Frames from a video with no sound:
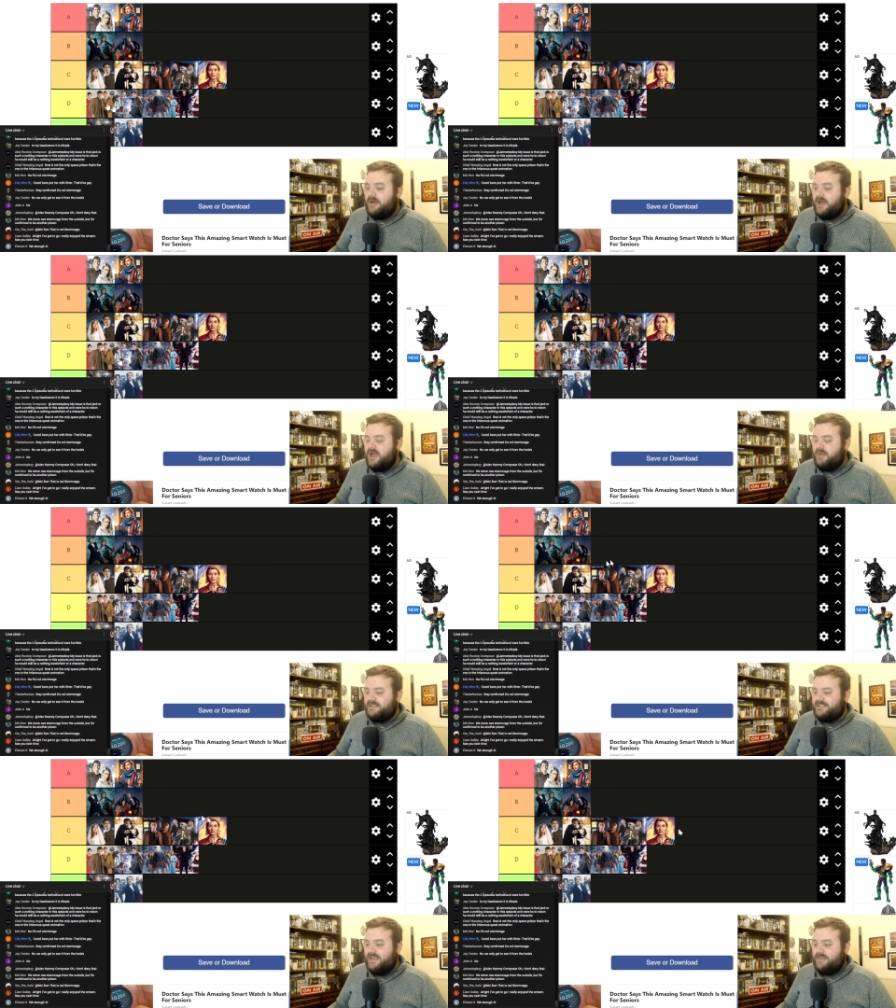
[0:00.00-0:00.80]
I, I
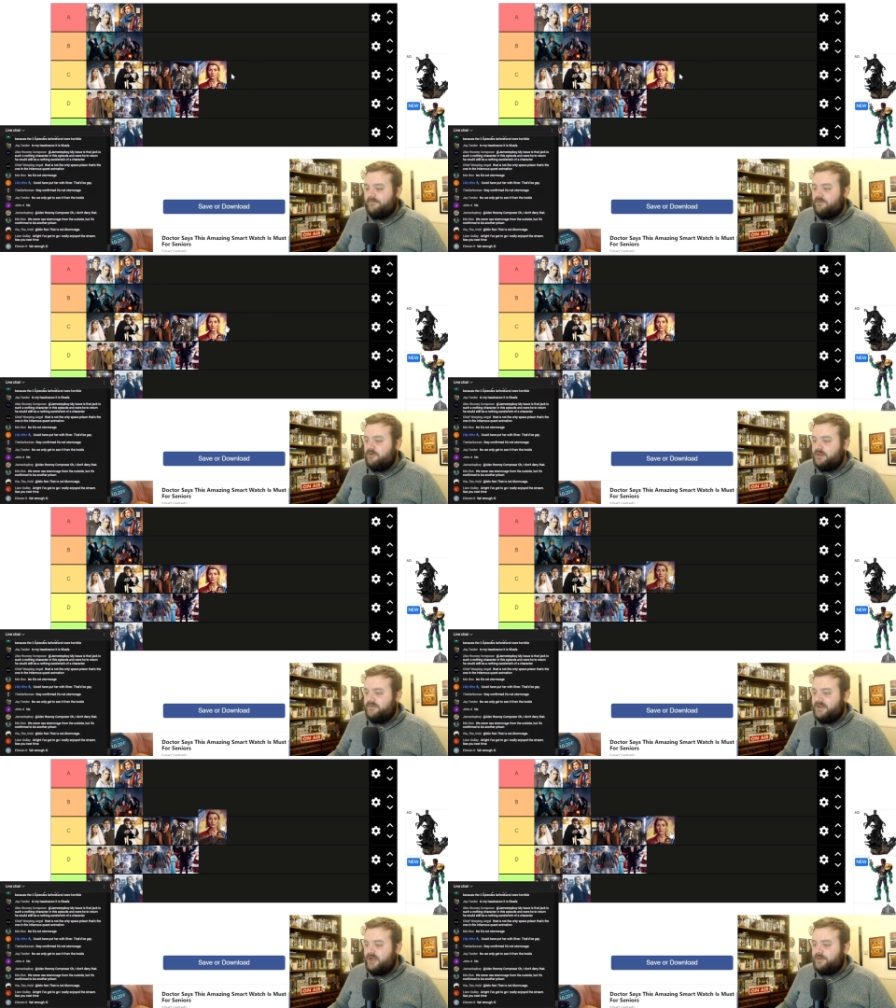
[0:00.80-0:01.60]
might save that for
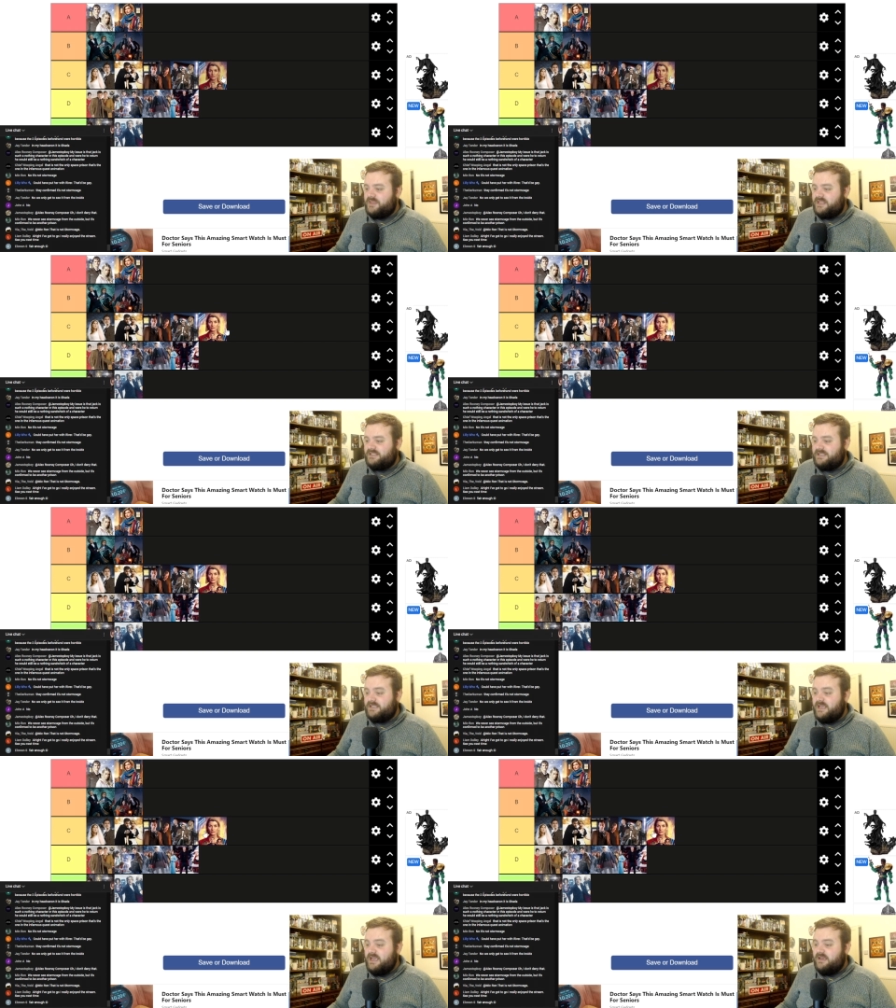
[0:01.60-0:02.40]
another video, but this
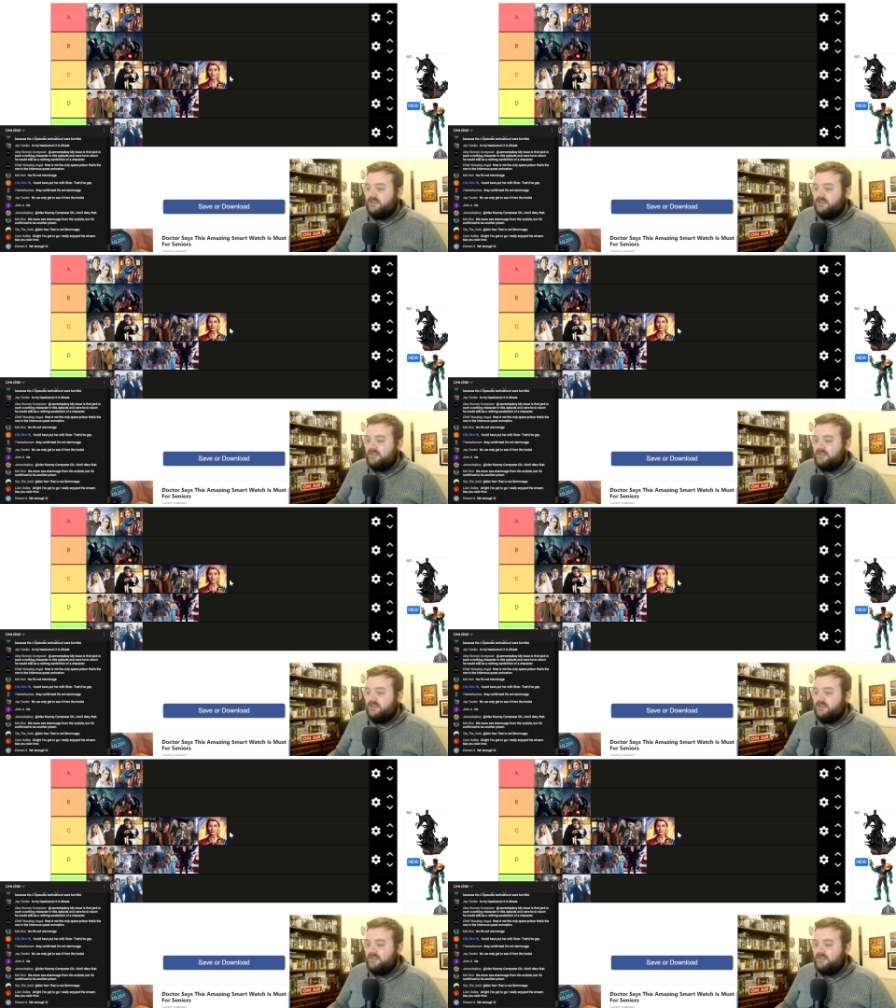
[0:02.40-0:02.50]
is